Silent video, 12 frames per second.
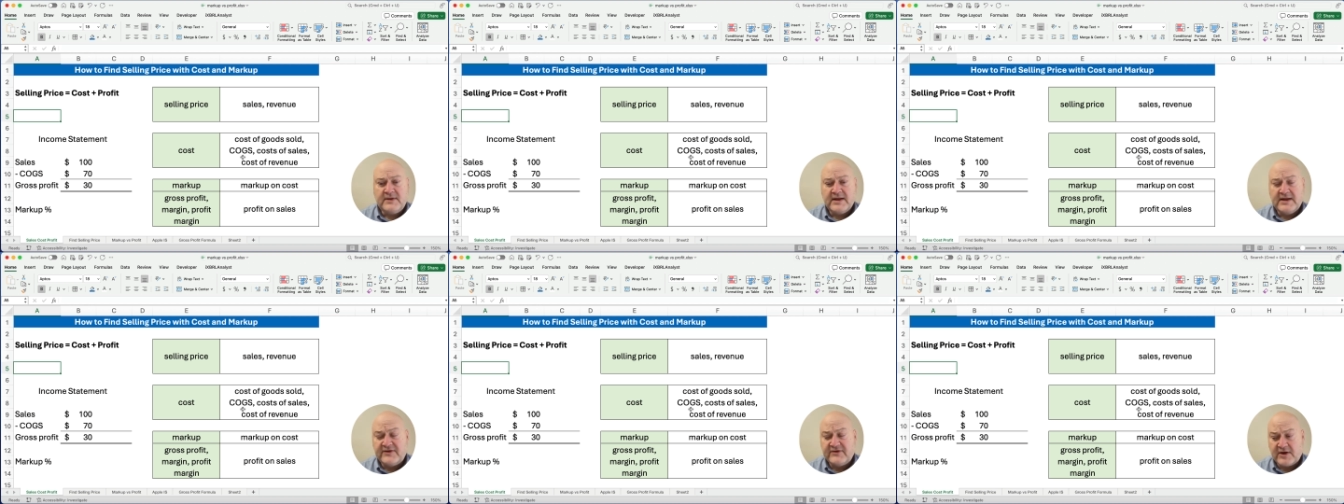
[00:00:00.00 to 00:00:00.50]

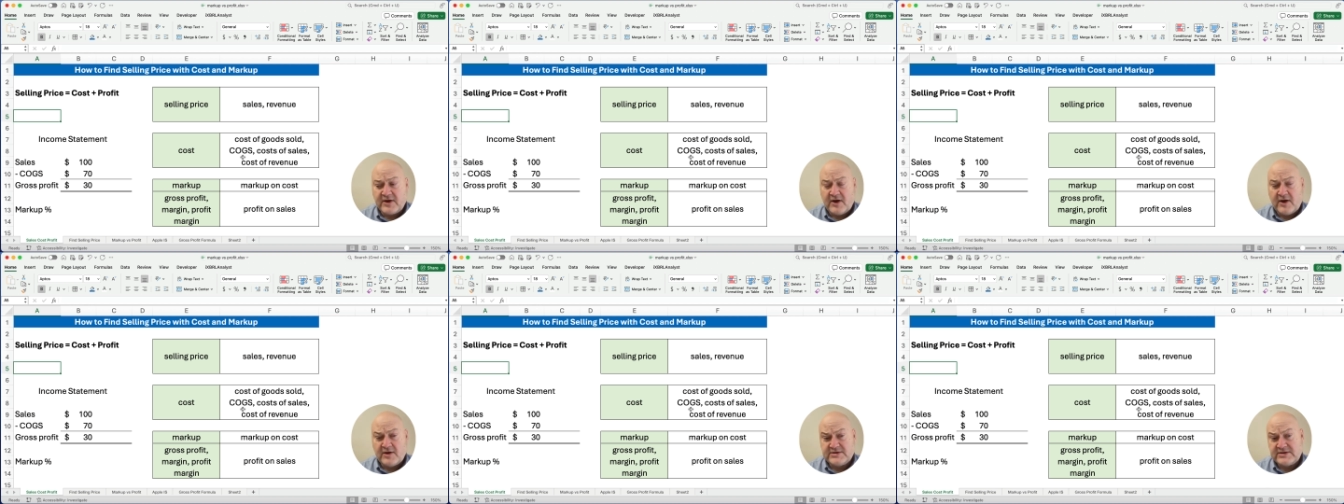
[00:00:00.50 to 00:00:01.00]
It's the
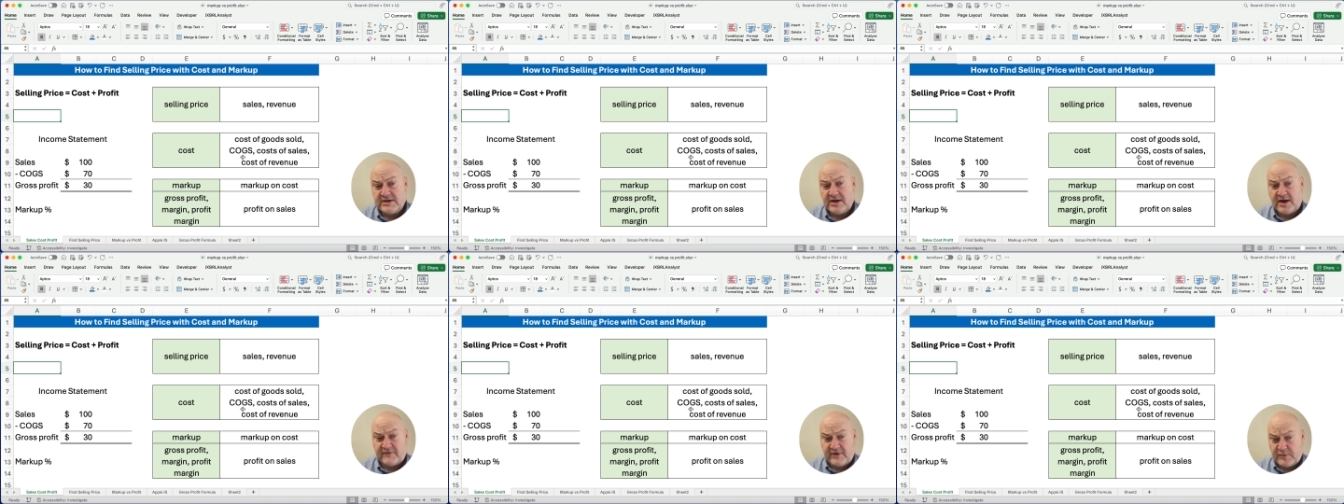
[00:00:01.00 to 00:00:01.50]
cost
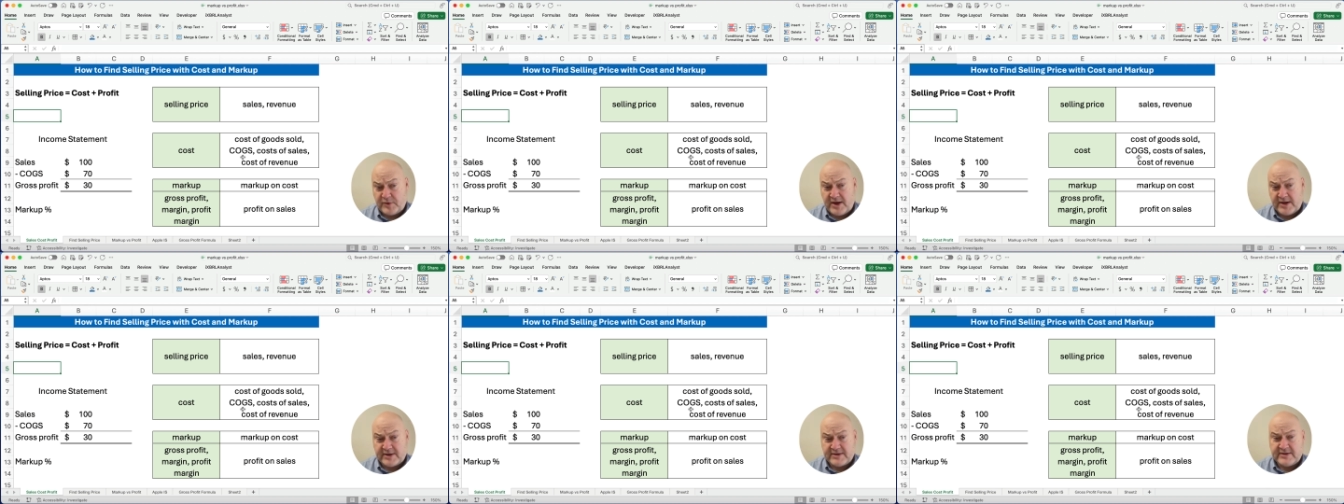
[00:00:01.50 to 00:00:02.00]
of our
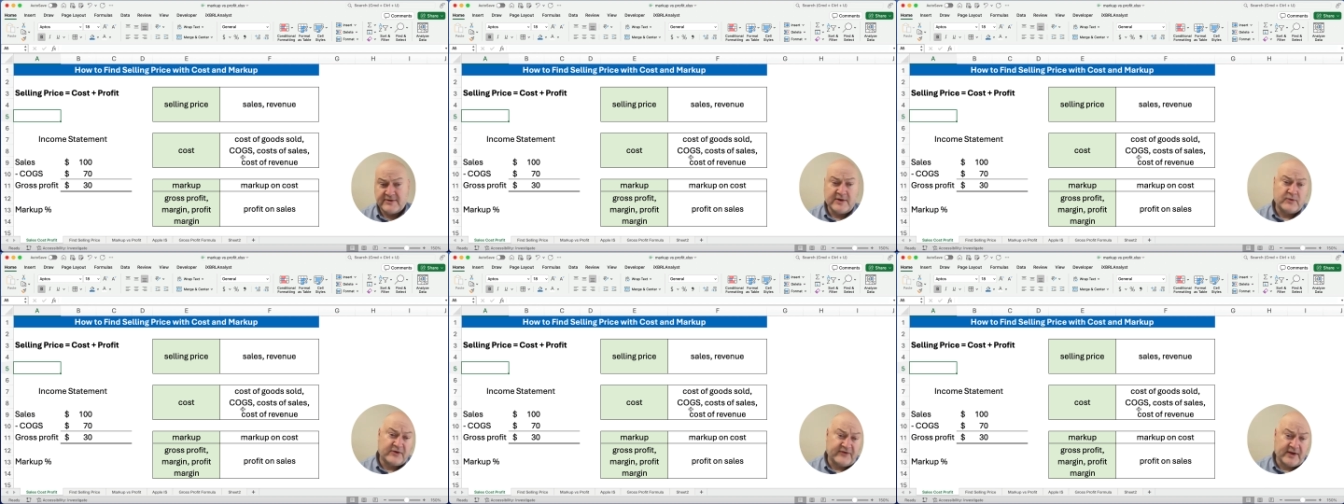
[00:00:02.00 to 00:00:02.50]
product that
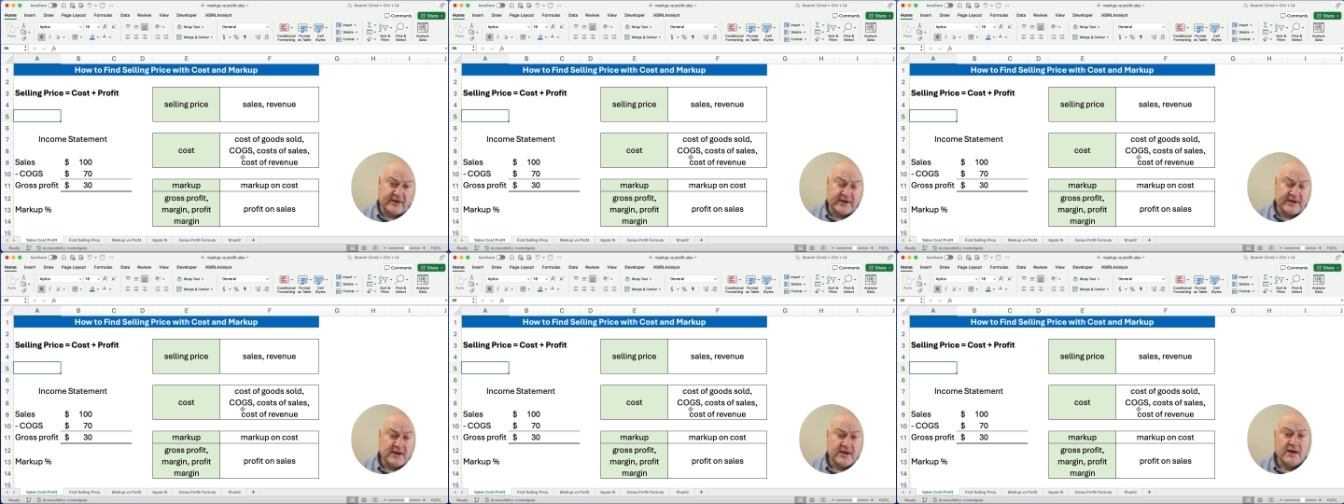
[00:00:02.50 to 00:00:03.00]
we're
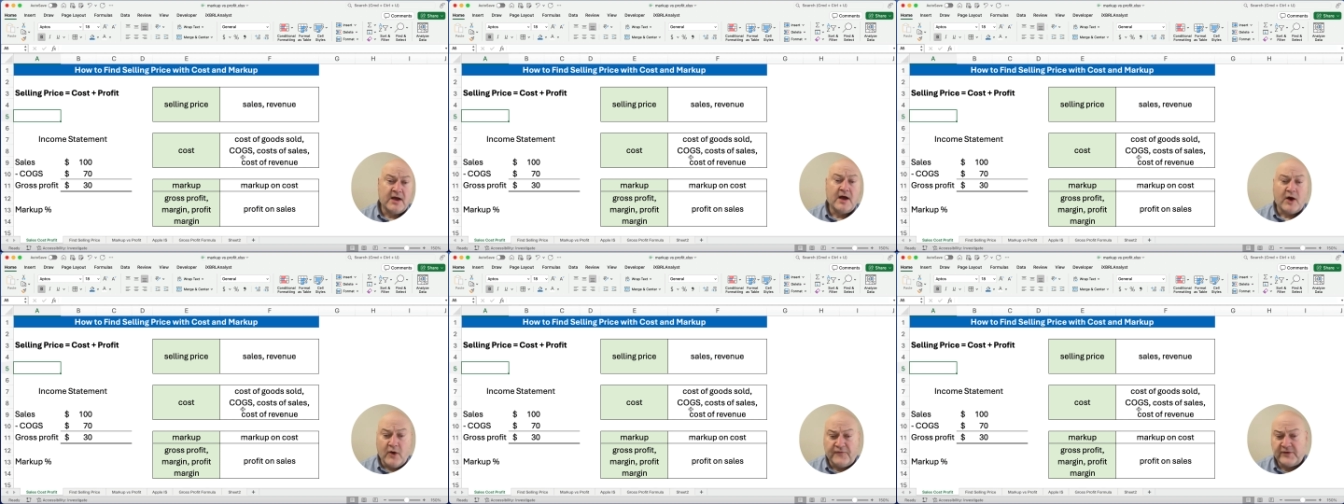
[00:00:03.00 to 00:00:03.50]
selling
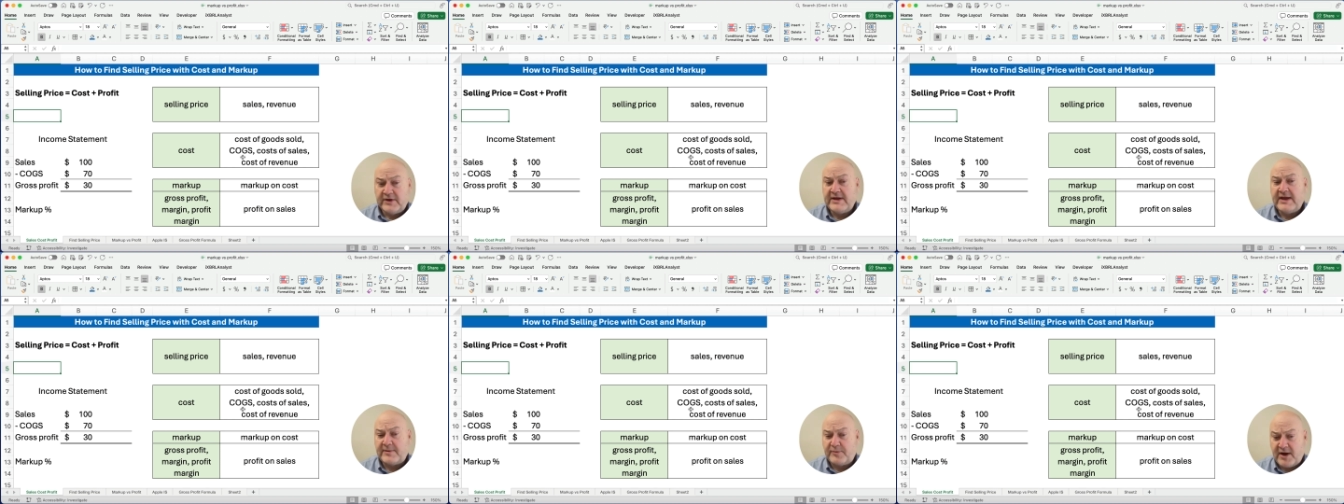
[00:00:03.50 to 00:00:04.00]

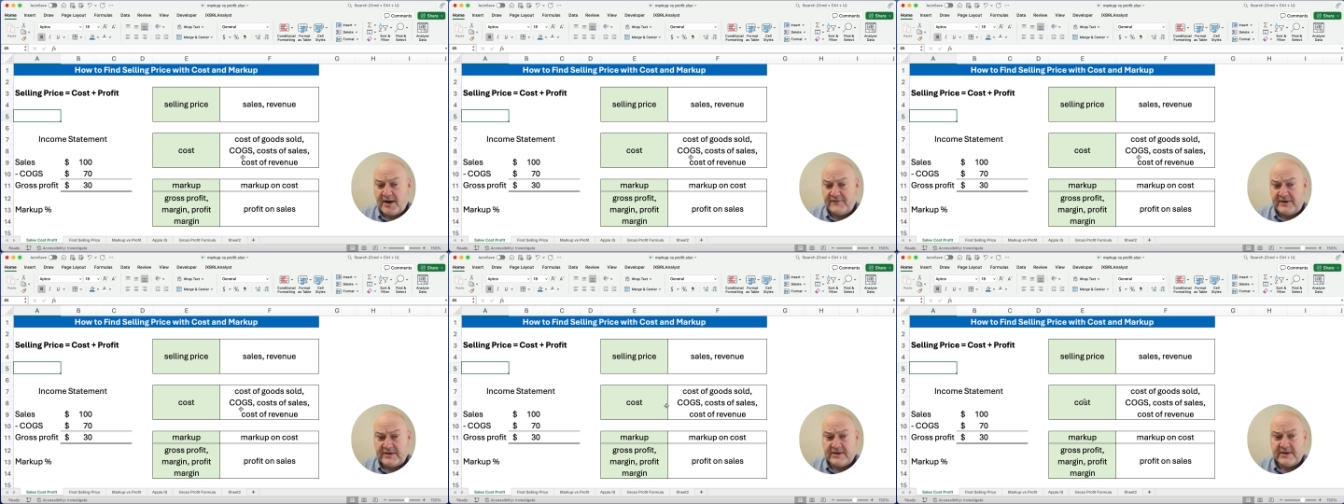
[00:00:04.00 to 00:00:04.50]
hopefully at a
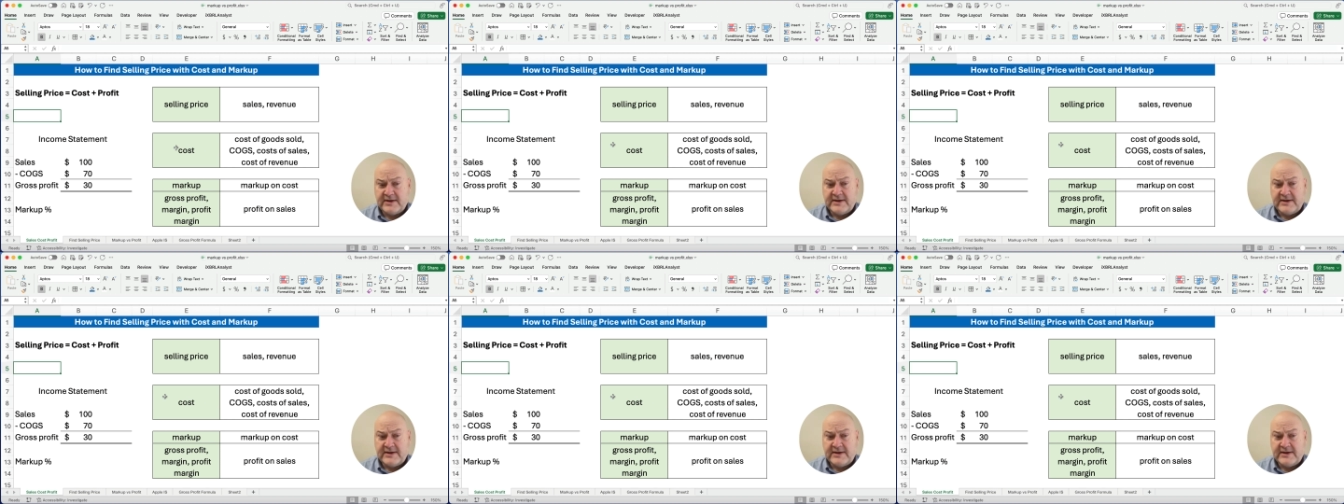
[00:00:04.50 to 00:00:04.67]
profit.